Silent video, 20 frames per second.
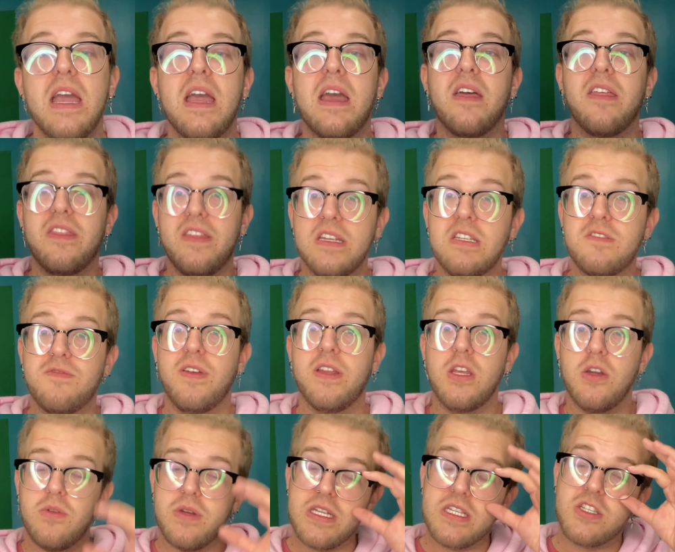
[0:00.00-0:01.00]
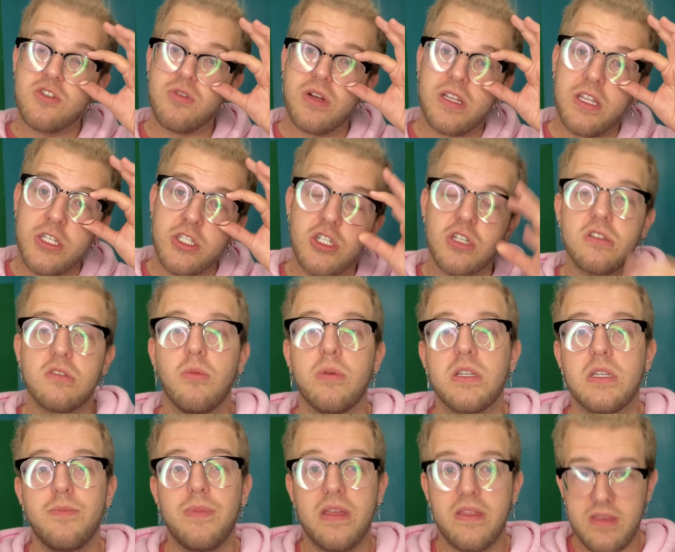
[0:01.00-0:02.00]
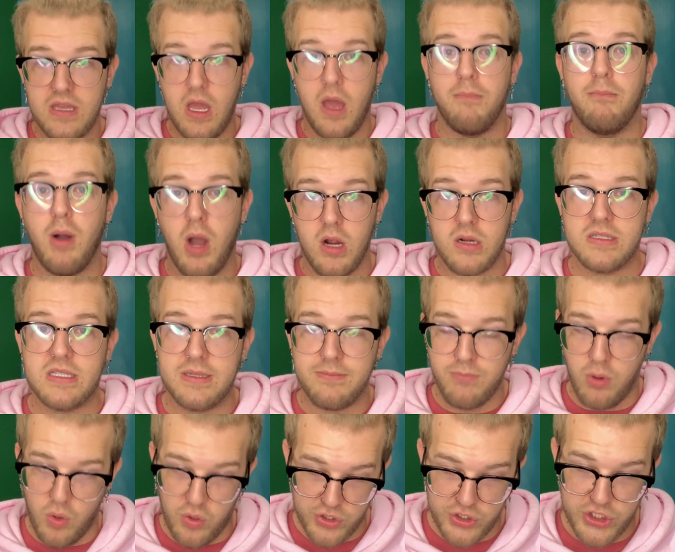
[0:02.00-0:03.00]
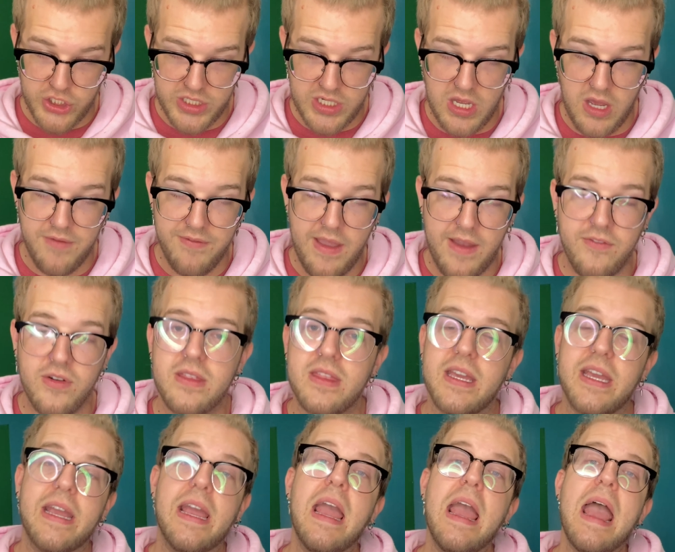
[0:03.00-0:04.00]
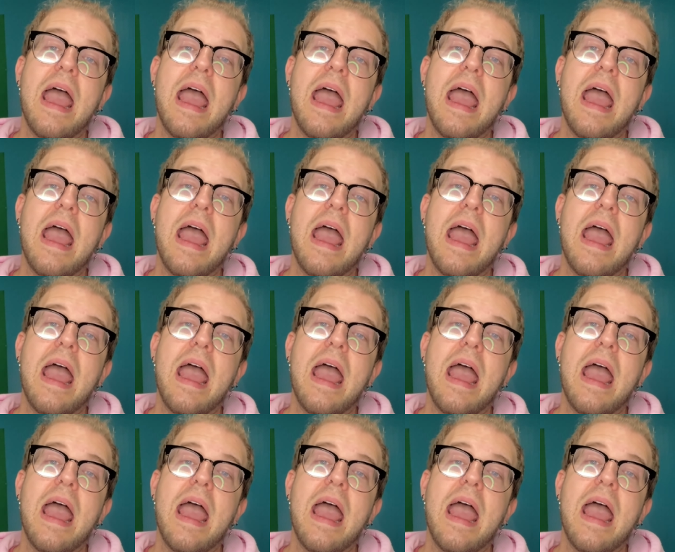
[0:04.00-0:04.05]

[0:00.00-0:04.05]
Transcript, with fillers: this video is strictly just going to be the unboxing portion of everything,